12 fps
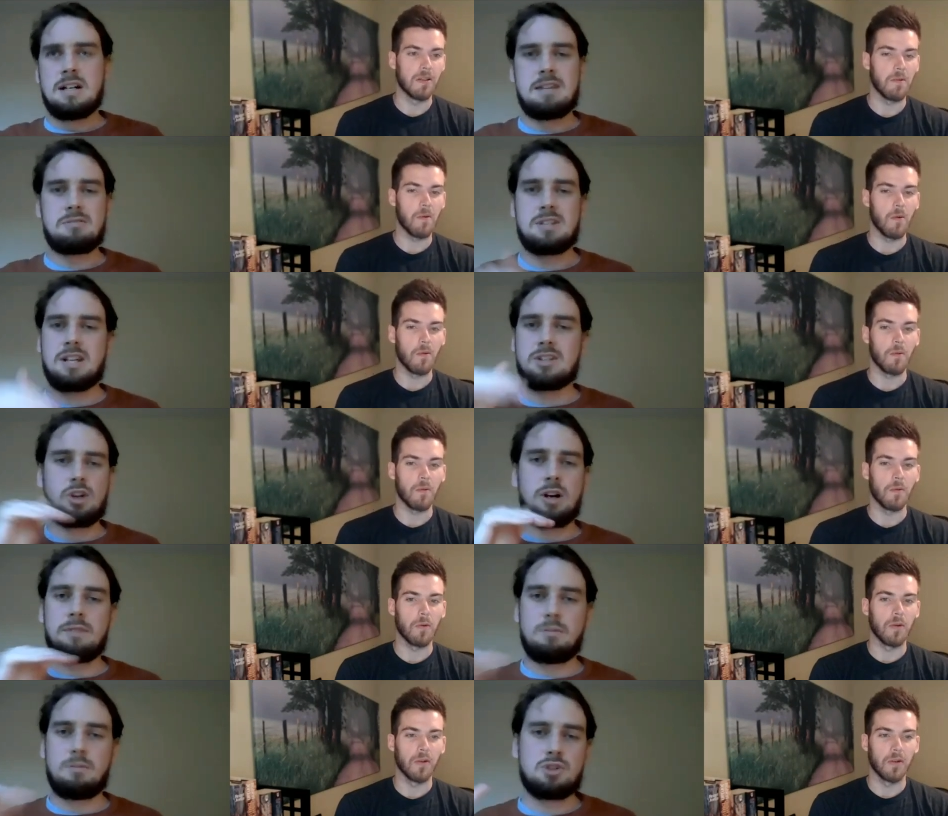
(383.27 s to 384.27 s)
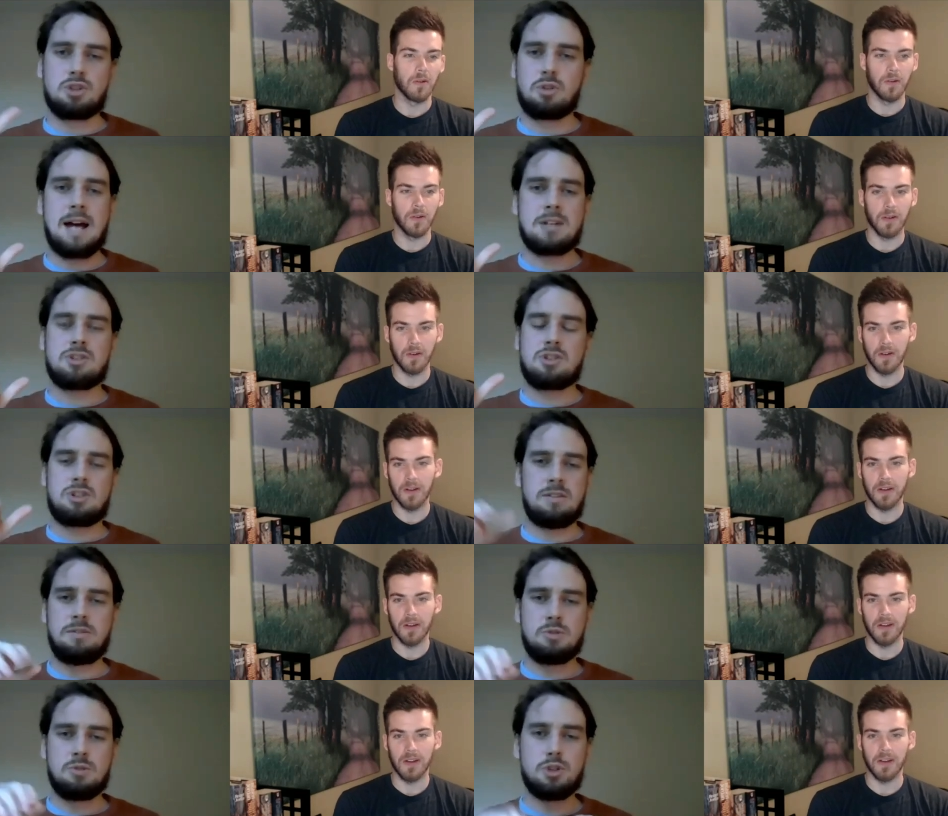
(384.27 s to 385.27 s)
Speaker 1: I was like start from scratch, and
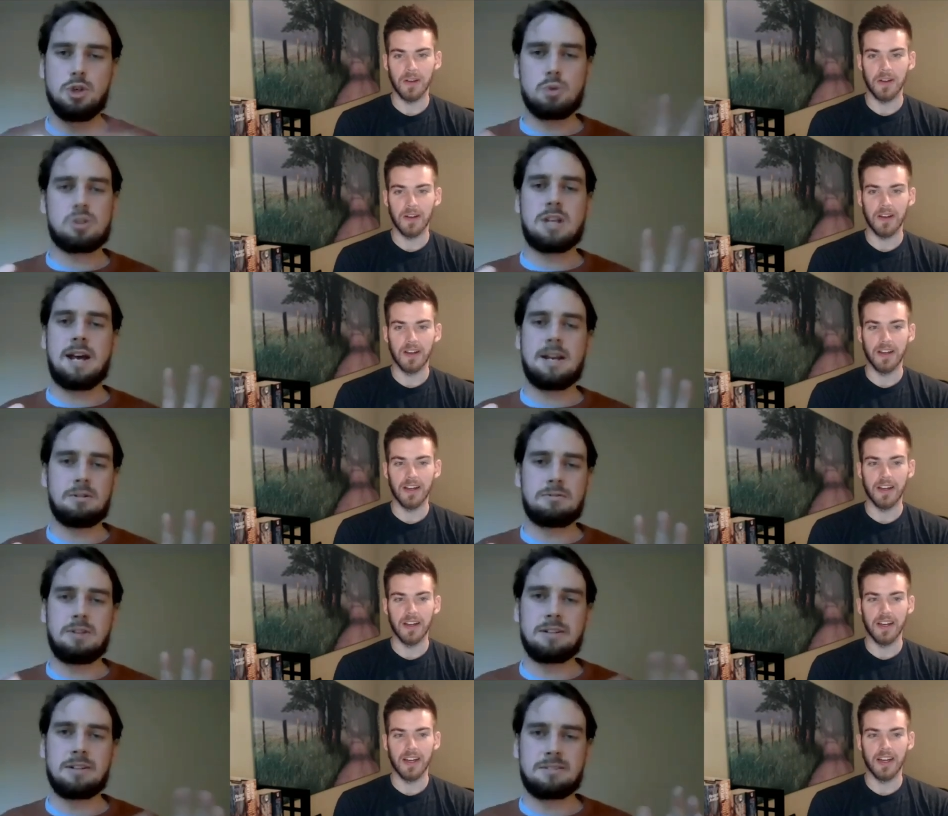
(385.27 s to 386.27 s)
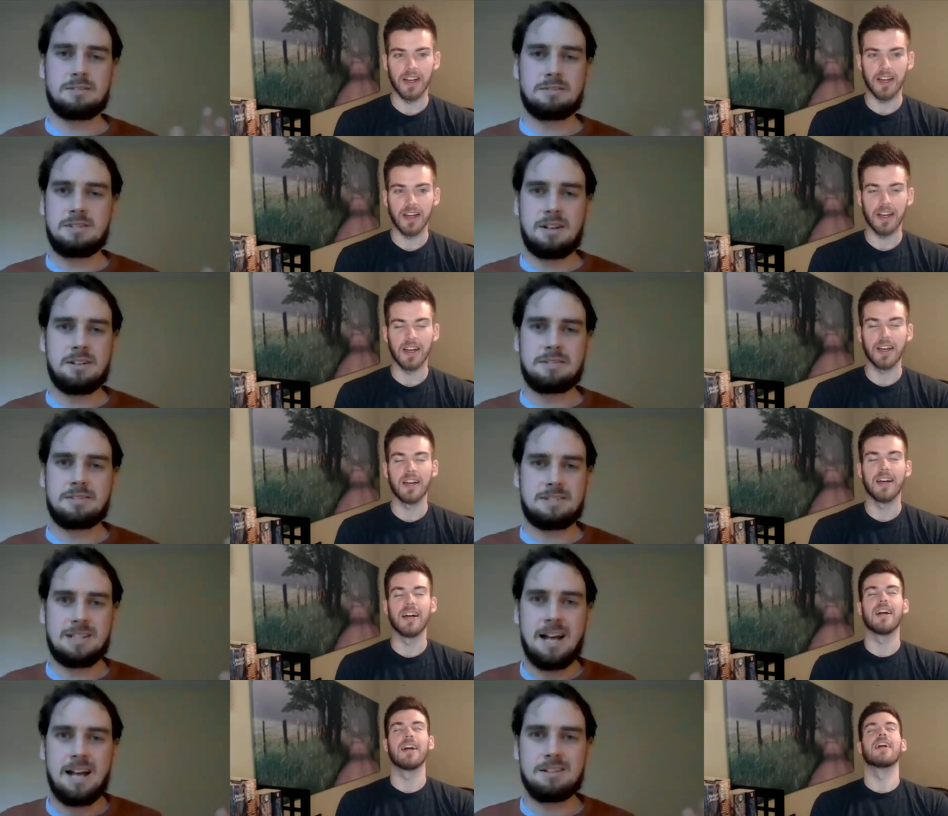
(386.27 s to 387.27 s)
there was no sign of that that
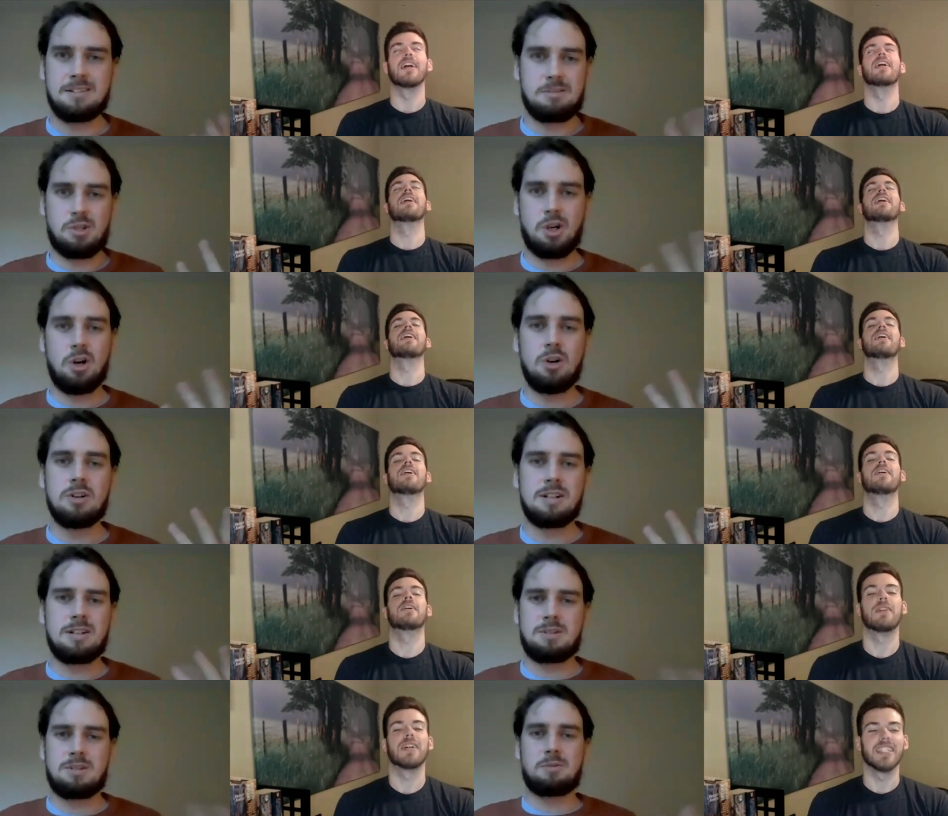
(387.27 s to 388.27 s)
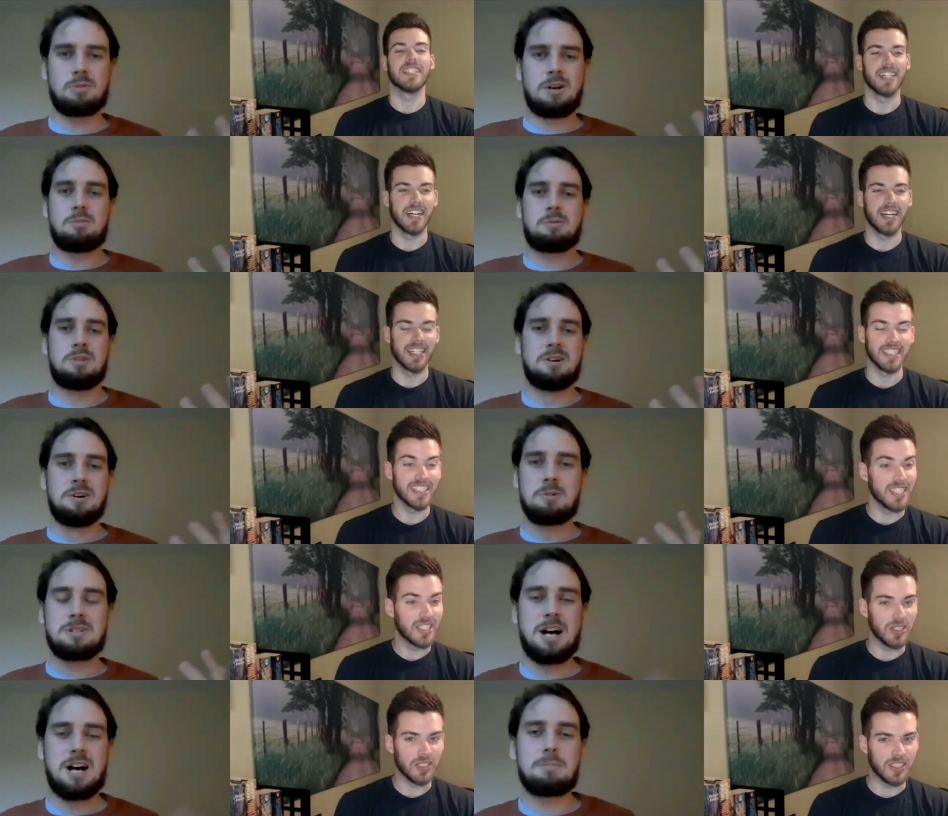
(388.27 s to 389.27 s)
client who's gone. Oh my like, god!
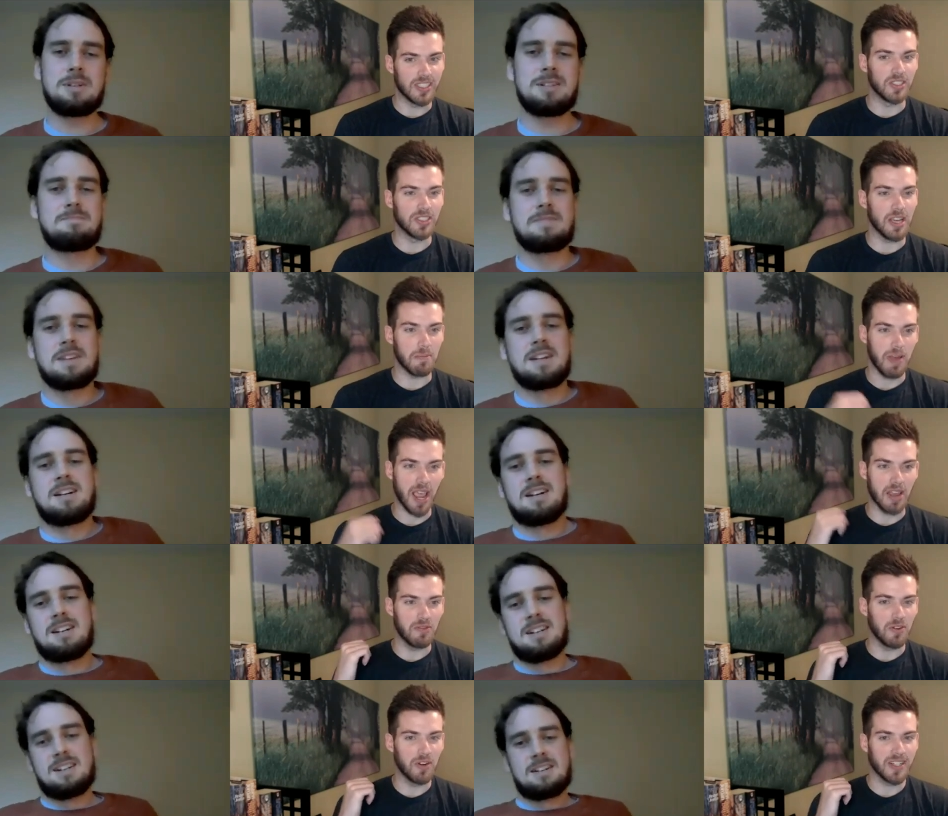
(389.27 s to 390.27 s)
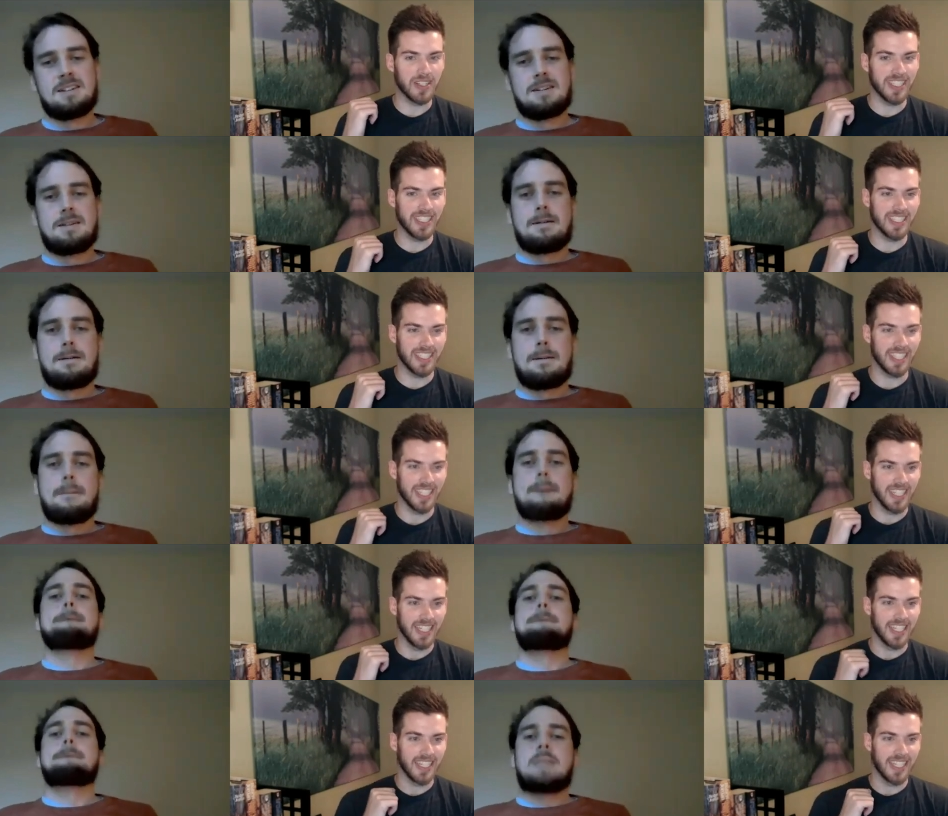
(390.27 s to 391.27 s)
Speaker 2: Did you did you get paid
Speaker 1: for it at least?
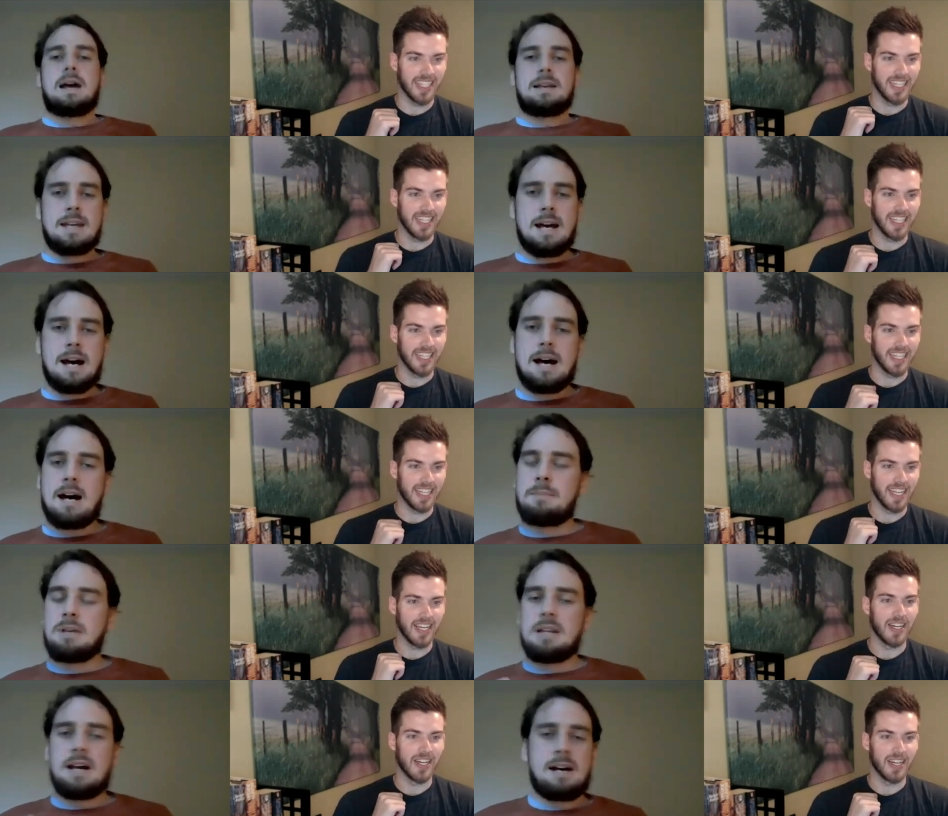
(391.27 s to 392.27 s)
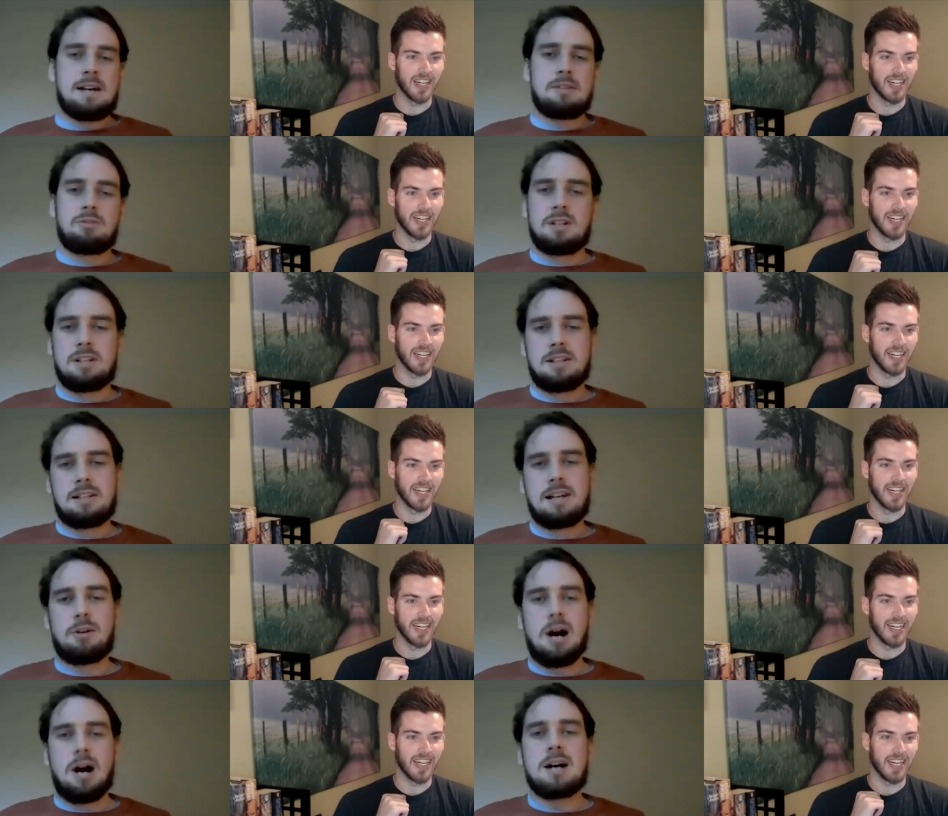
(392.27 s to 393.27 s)
Yeah, I mean, I, I really
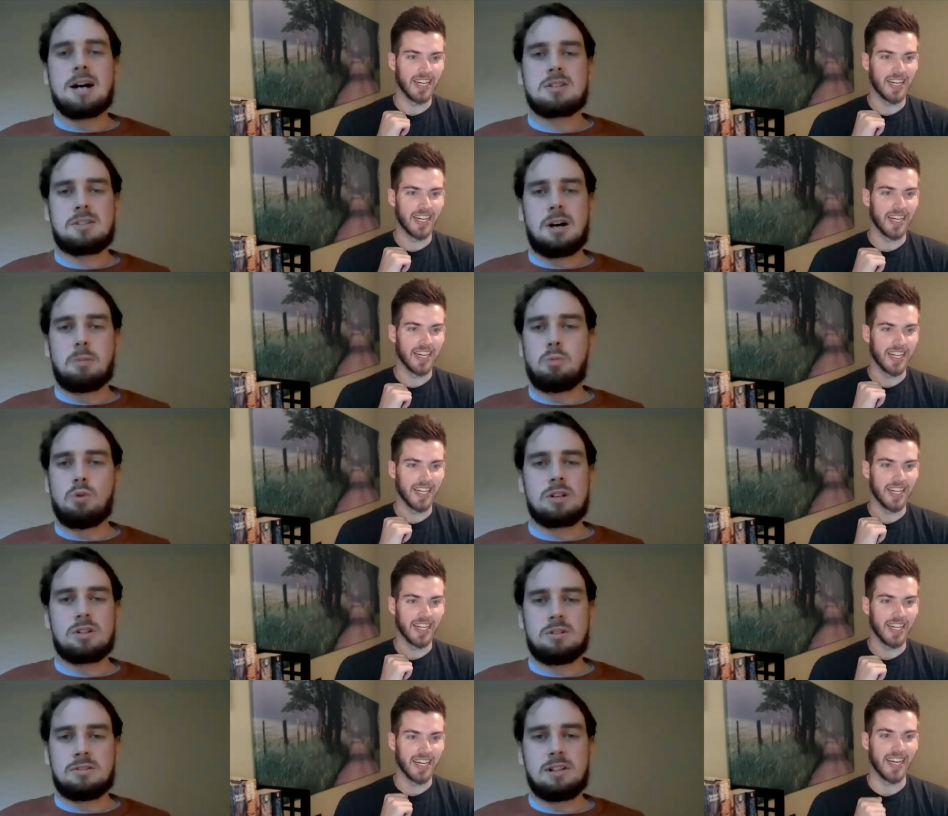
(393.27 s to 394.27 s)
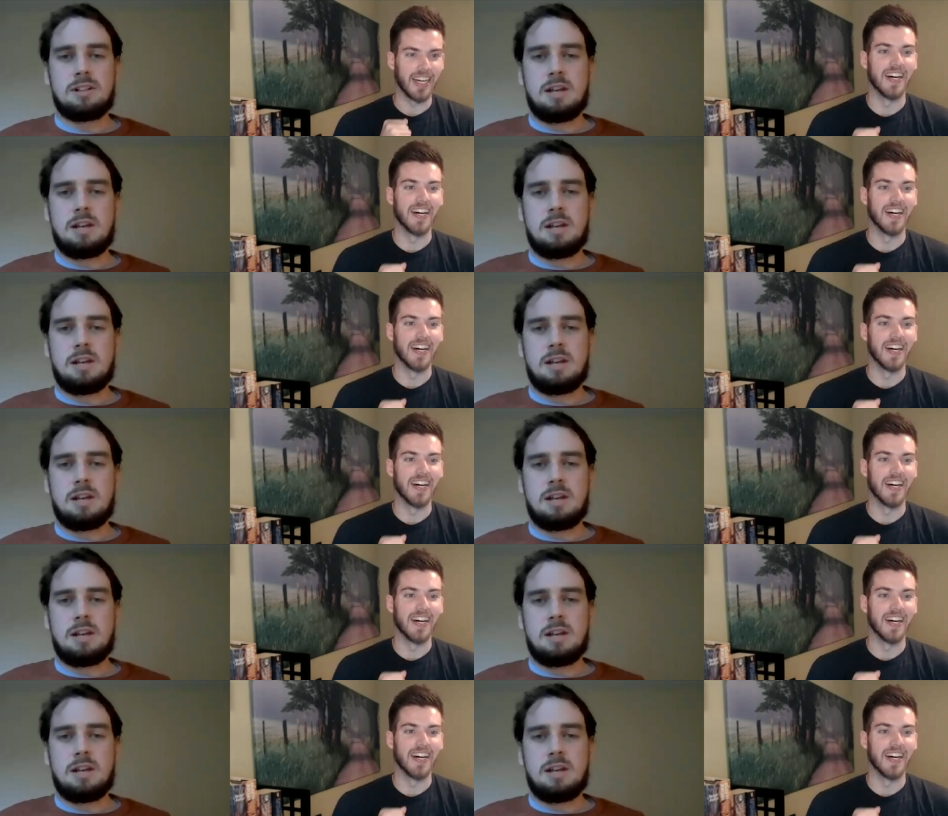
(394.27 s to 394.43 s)
harassed Upwork until